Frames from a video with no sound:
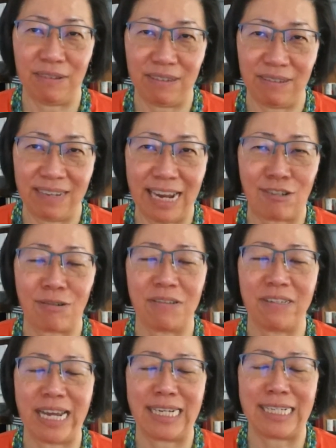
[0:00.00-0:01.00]
natural
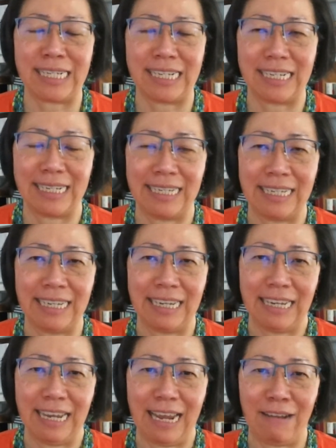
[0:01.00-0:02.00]
light
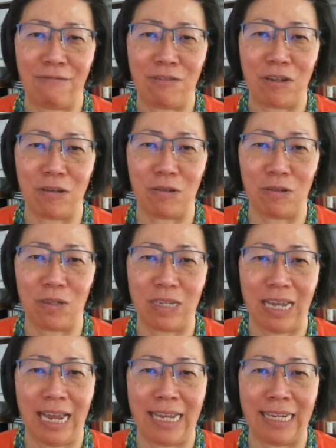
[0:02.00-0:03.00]
and views,
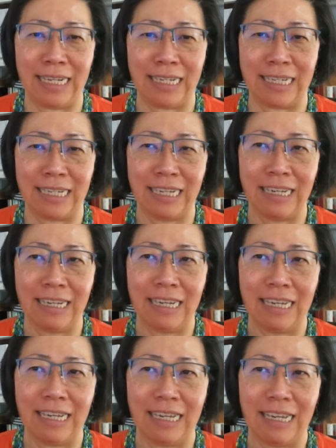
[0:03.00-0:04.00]
and
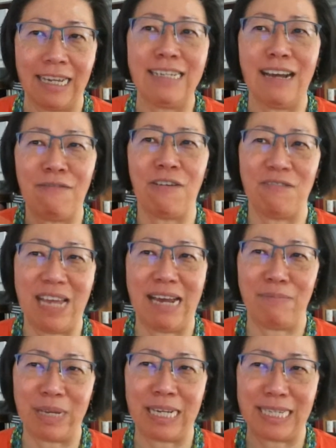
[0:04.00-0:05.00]
enough of
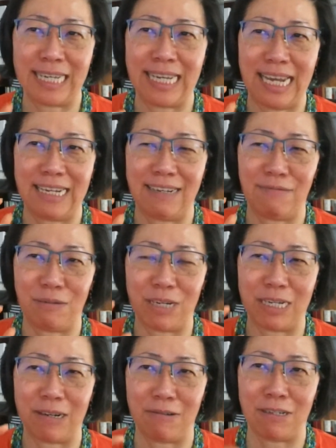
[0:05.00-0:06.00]
that, because again, when we
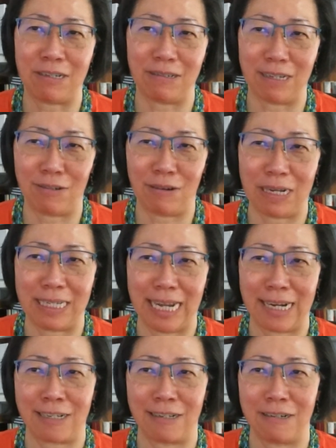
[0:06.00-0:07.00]
go to the
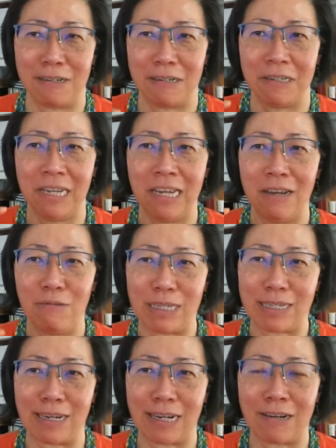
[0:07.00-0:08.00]
transactional,
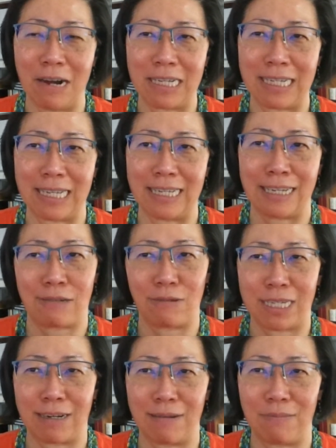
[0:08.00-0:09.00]
what's going to cost the least,
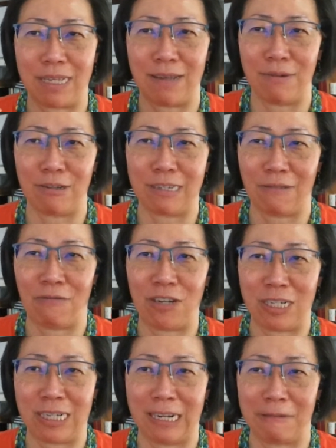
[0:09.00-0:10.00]
what's going to be the most
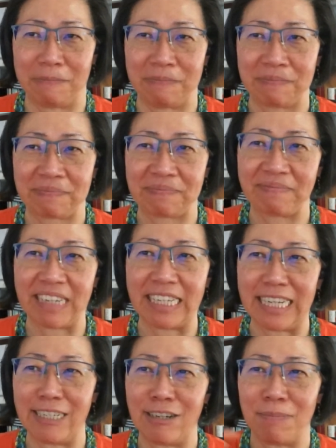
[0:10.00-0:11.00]
efficient,
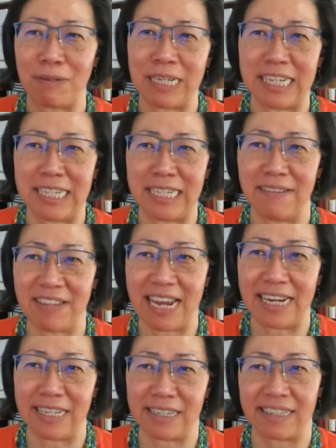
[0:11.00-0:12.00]
the interpretation of
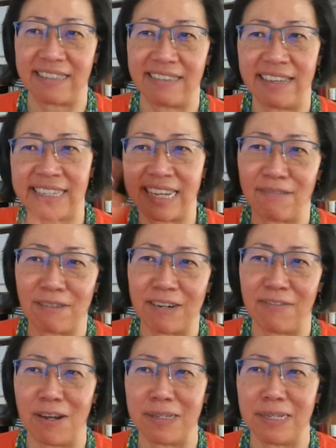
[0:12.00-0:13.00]
that is, let's get rid
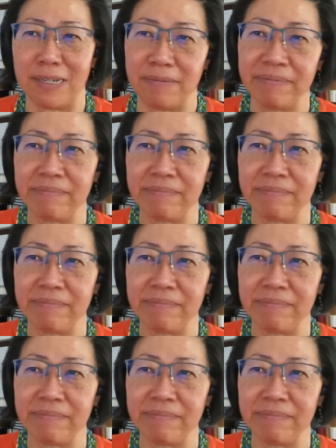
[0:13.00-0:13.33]
of all the